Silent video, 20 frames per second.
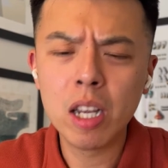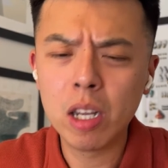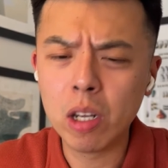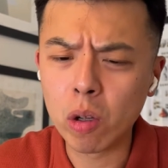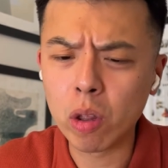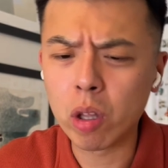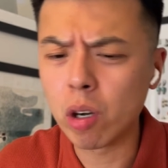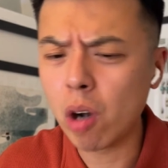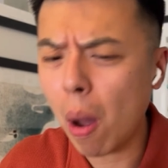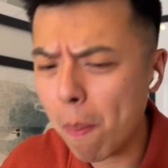You
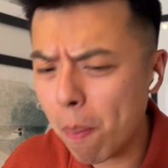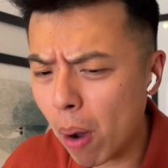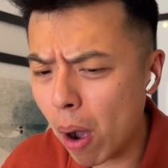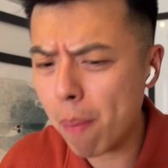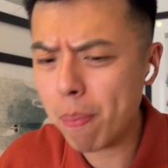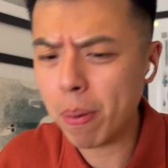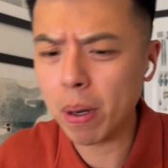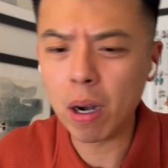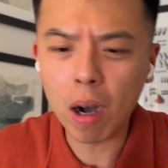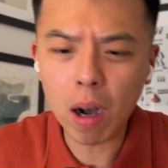know, they're not
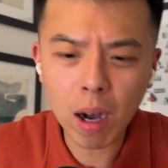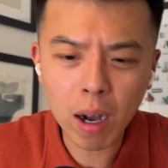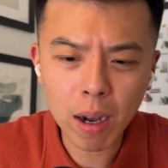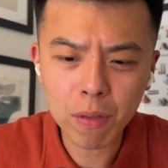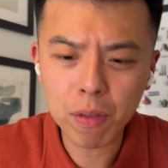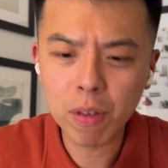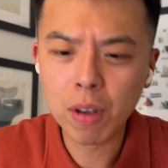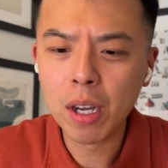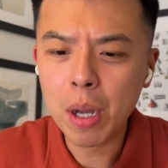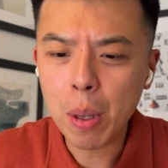popping
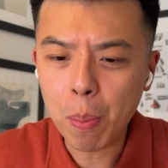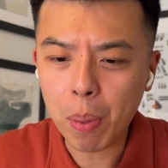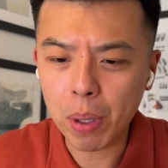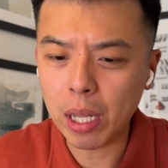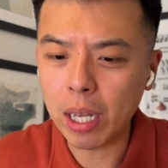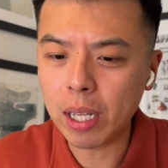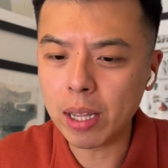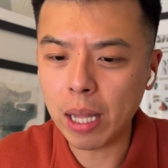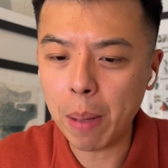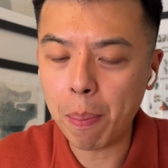off,
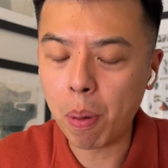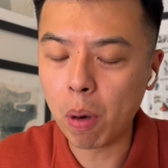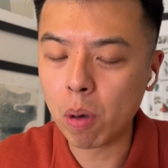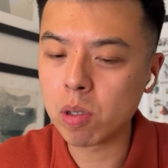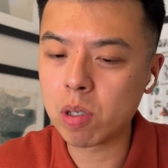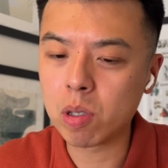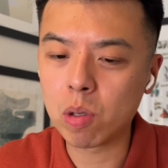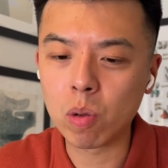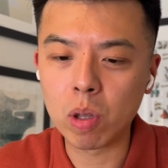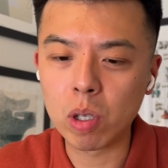but then they
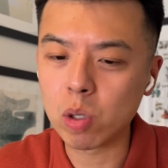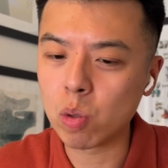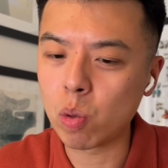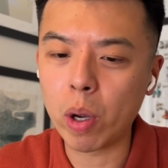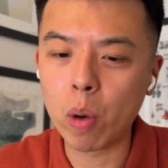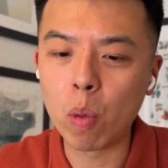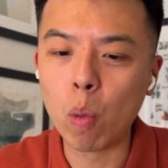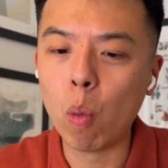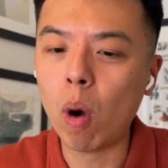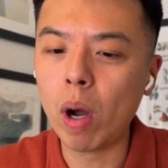post this
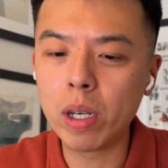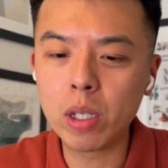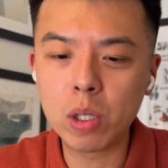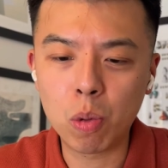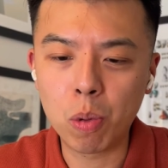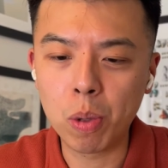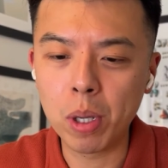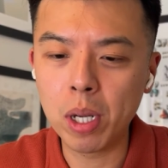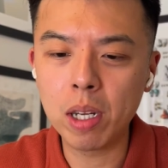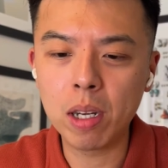like one
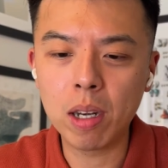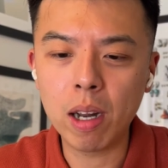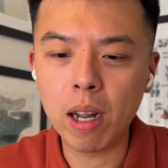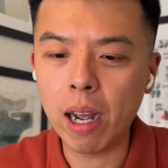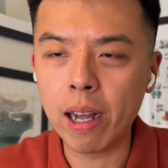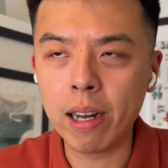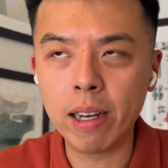tweet,